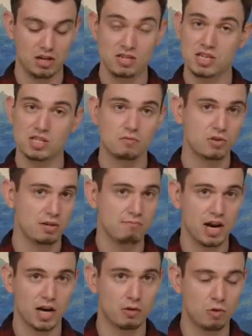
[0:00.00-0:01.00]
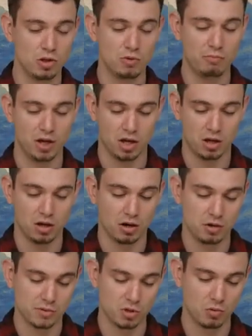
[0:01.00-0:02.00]
Doesn't really matter what you pick
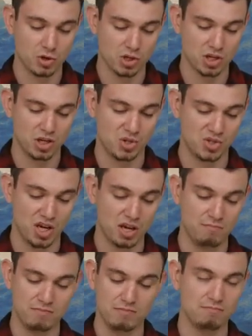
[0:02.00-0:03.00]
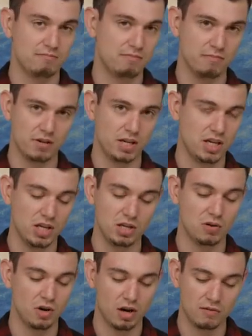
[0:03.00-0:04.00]
here, so we're just going to say
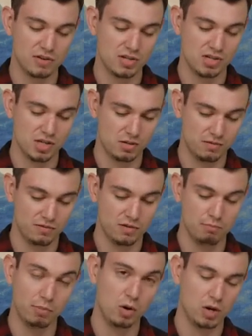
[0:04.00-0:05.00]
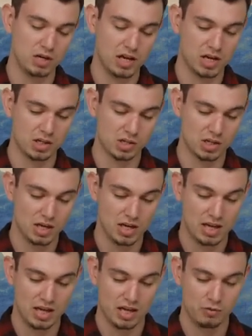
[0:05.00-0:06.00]
edu Harvard CS50 Pokédex.
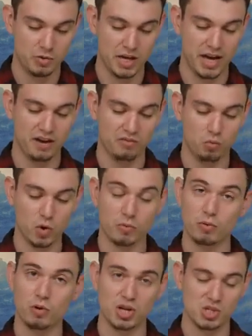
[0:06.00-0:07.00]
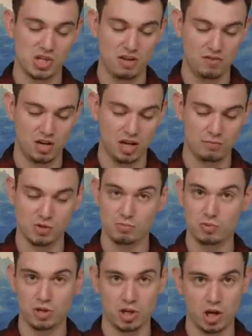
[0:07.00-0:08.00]
We have where we want to save it. I'm just
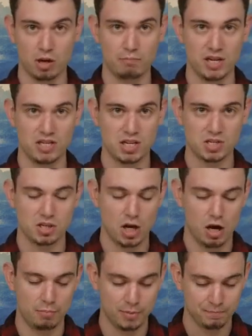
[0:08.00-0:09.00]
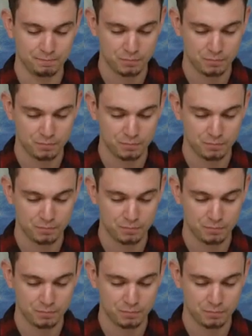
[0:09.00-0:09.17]
putting it on my desktop.